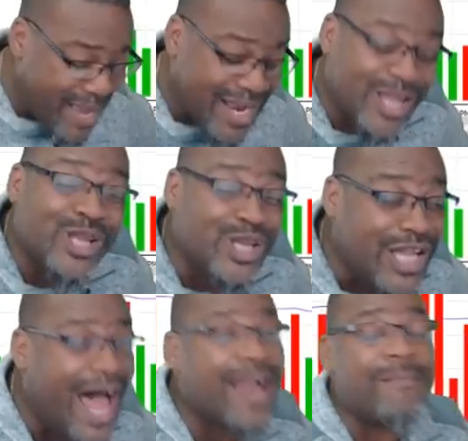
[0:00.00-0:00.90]
a
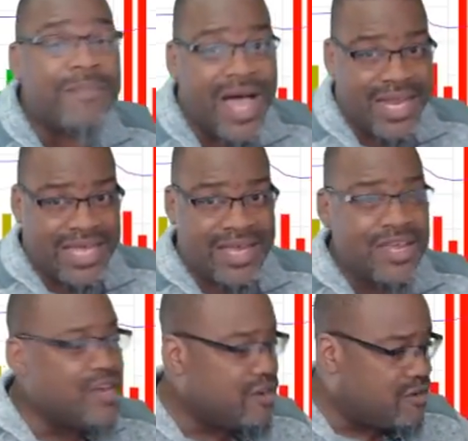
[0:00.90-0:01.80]
lot of money
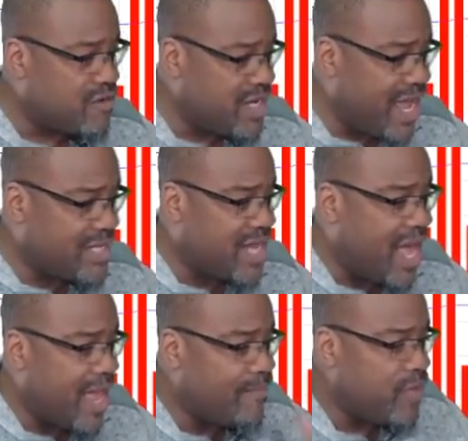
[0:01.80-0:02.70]
during that
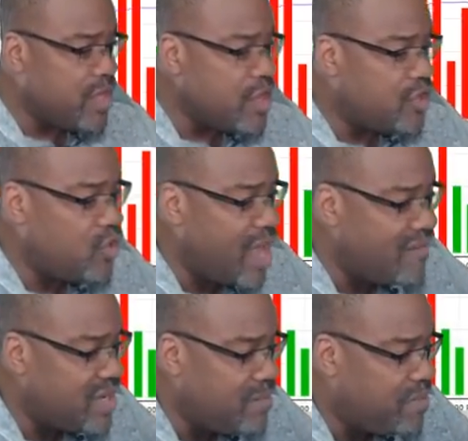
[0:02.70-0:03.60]
time. Do you
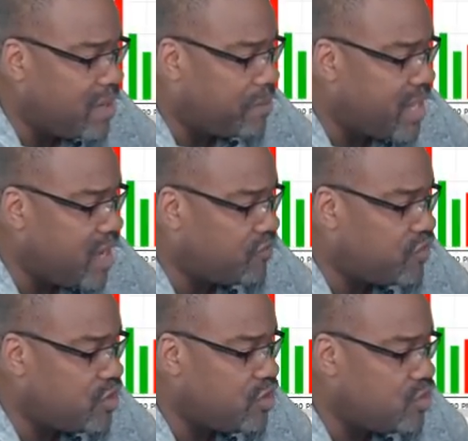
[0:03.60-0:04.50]
have any big plans
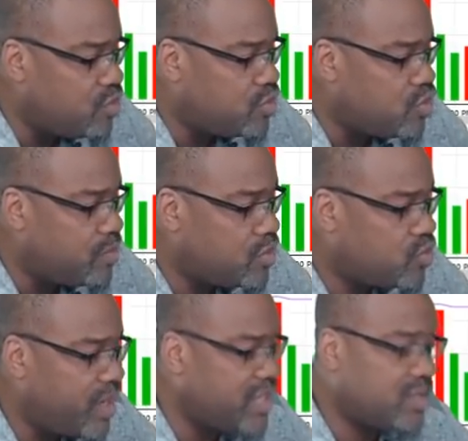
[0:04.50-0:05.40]
for your YouTube or
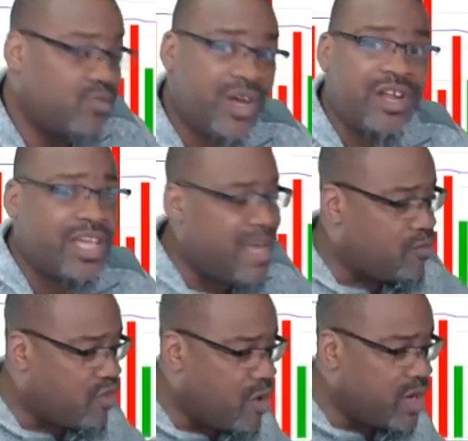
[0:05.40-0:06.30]
Twitch? We're going to
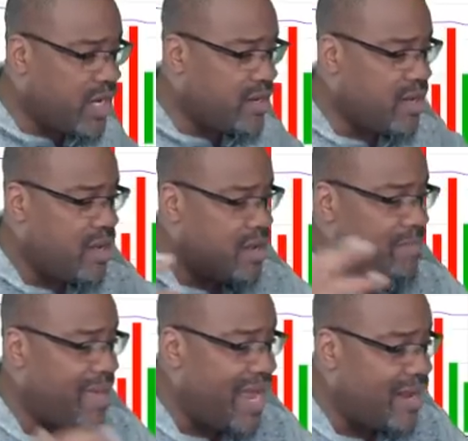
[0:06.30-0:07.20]
keep growing it.
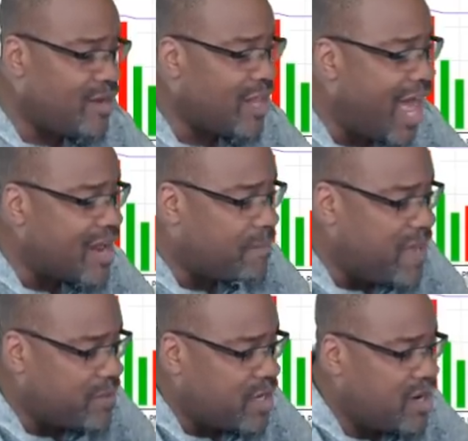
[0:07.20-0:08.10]
Man, a lot of
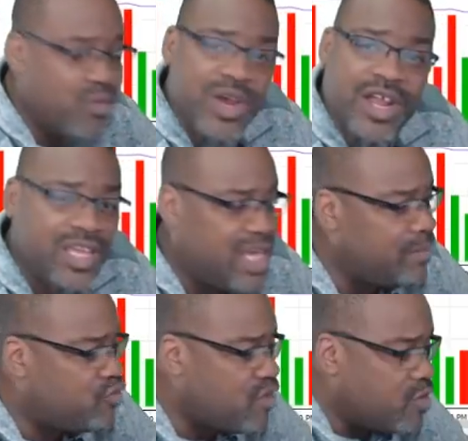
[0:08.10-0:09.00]
people in here. We're going to
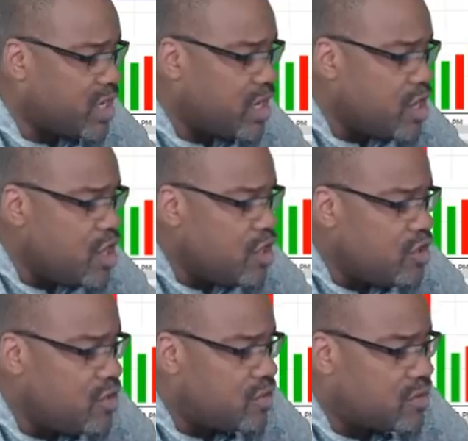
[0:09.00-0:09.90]
keep growing it.
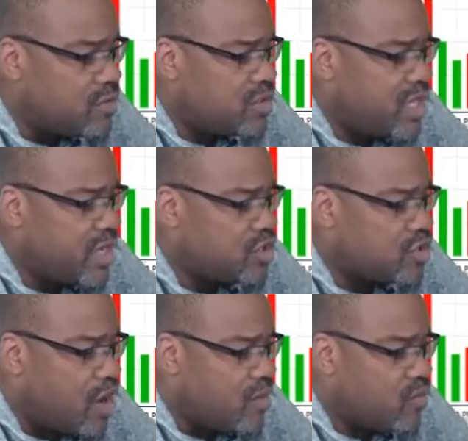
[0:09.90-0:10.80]
Yuke Luke said,
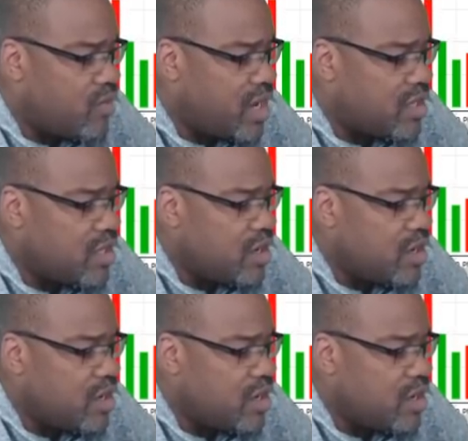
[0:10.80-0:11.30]
start with